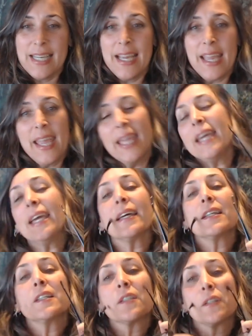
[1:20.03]

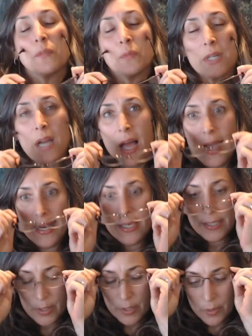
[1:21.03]
And what I
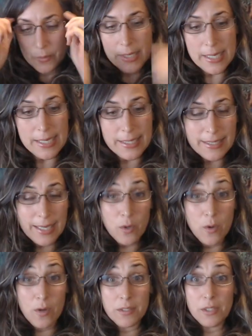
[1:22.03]
do is I
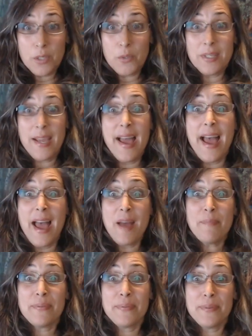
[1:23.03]
also tap
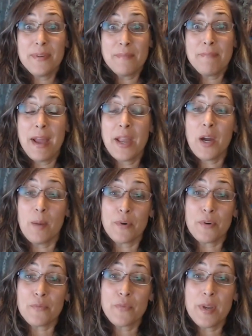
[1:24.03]
my upper
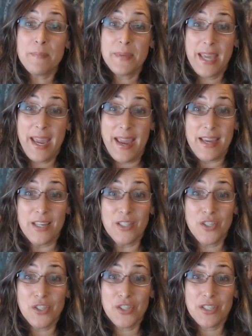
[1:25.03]
rib
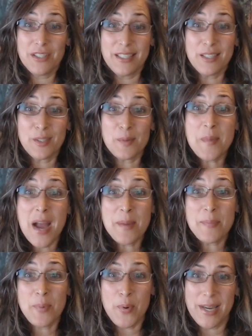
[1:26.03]
cage. These are my
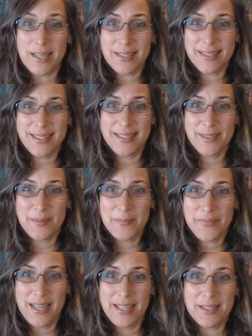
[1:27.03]
points.
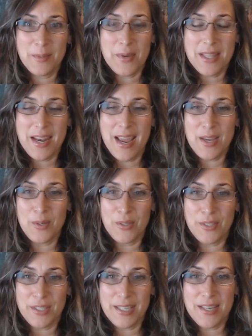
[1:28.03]
That's the one that I
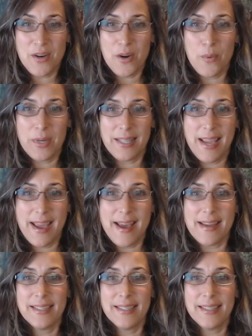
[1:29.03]
usually always add.